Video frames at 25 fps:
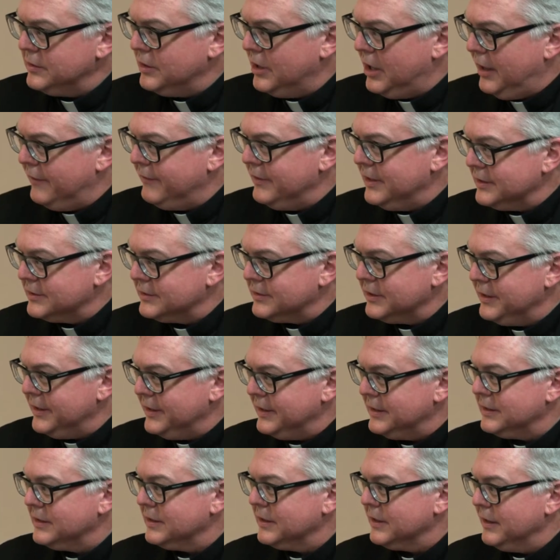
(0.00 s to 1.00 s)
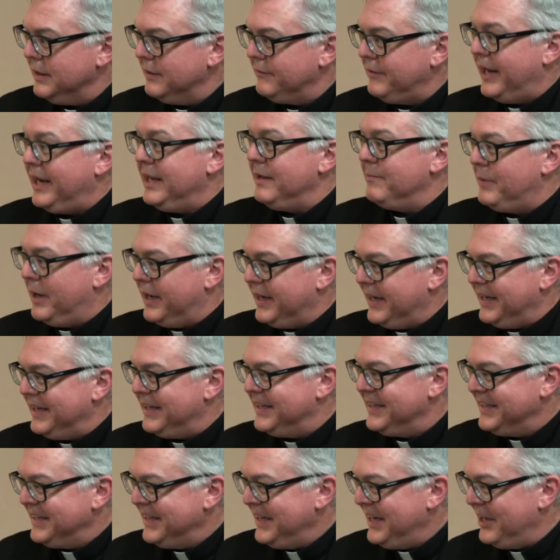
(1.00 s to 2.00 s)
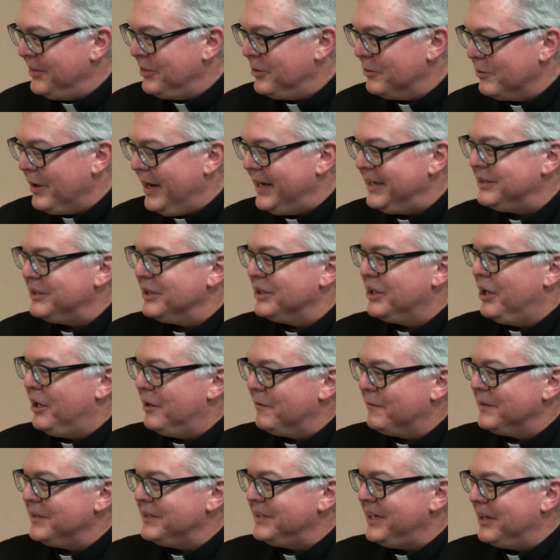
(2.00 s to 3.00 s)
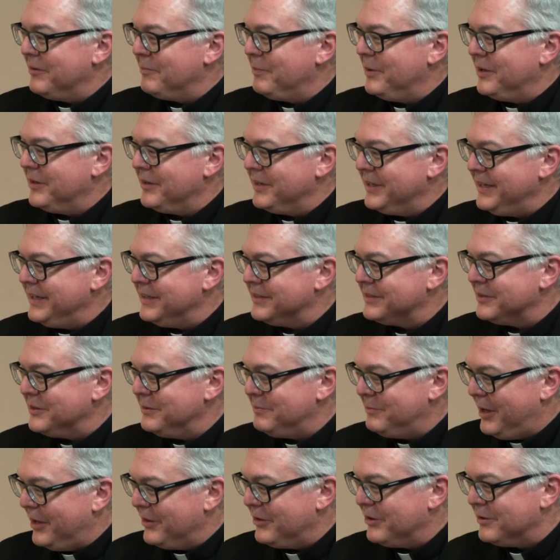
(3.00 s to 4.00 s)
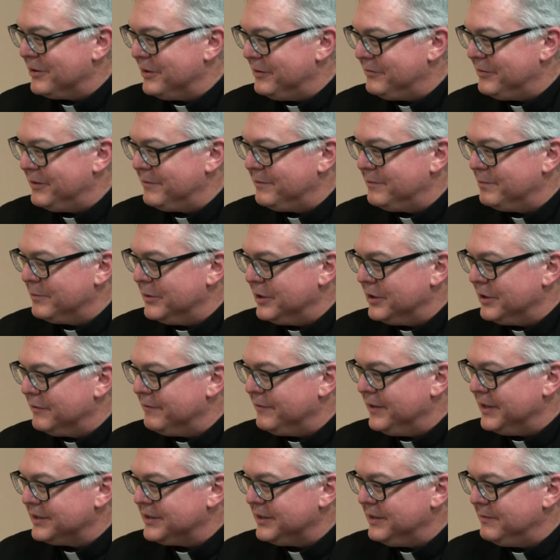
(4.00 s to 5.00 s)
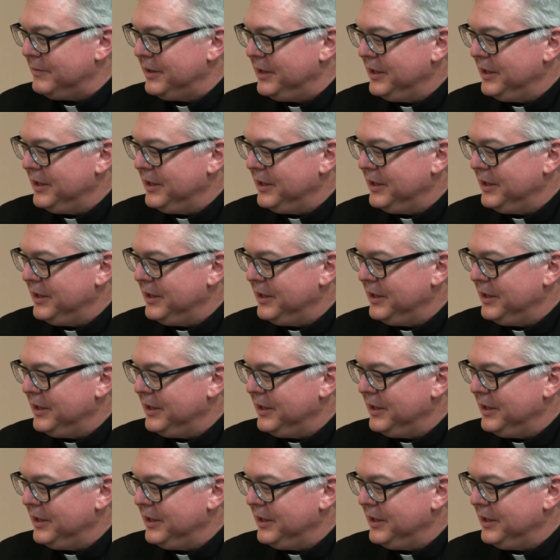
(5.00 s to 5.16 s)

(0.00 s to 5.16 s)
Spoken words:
obviously, if anybody had the right to call for the death penalty, it's the mother of a murder victim.